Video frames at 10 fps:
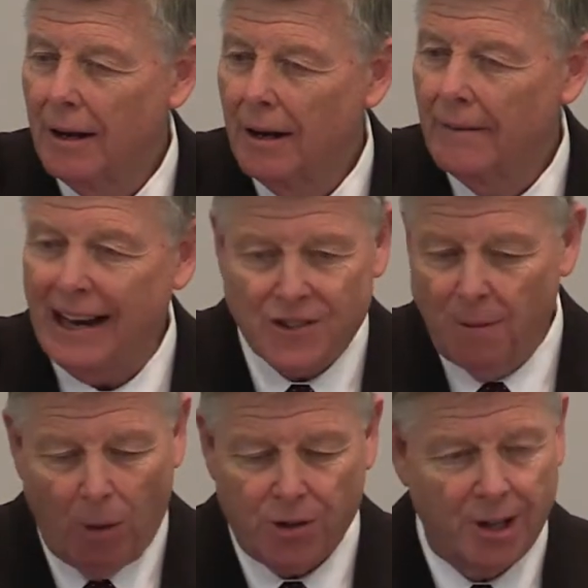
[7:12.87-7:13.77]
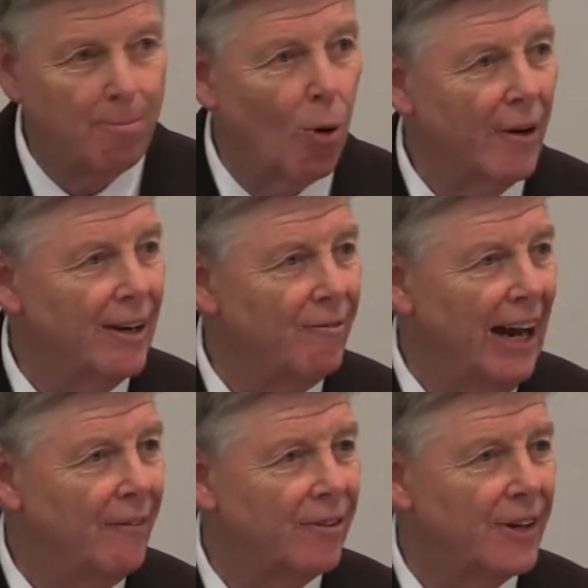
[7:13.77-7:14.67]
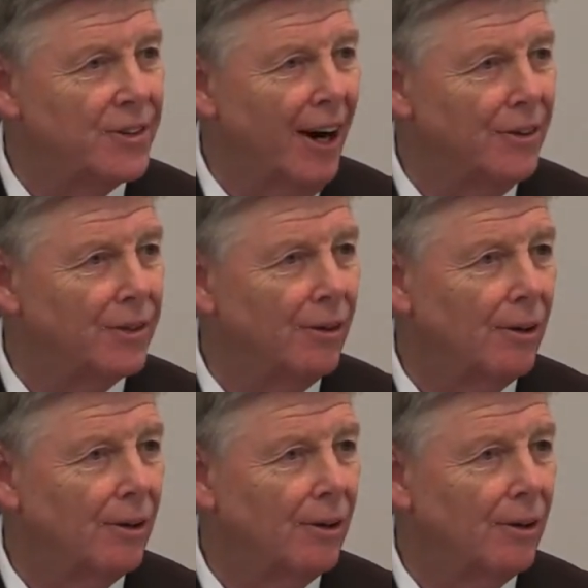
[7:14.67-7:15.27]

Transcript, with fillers: That's the most important event for the church.